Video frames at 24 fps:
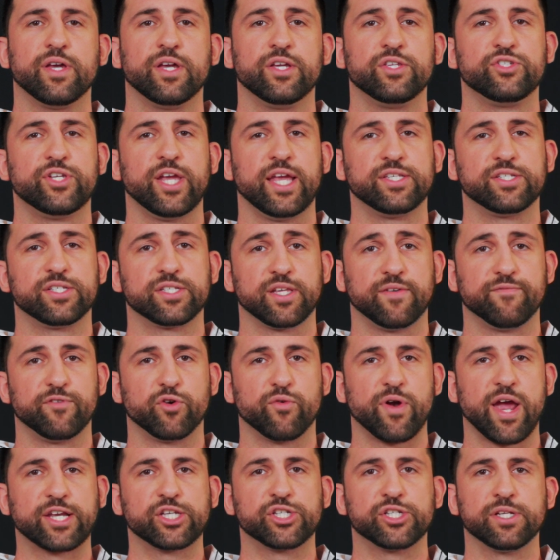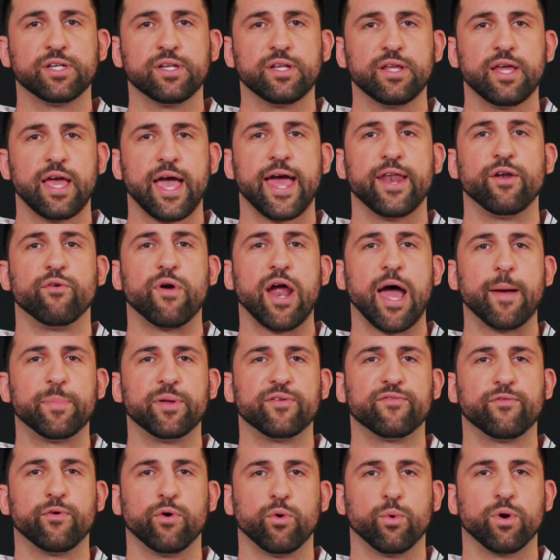changes of direction, and rapid
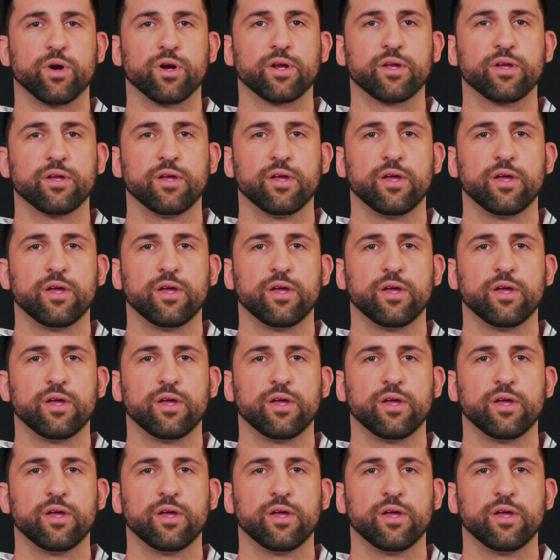footwork.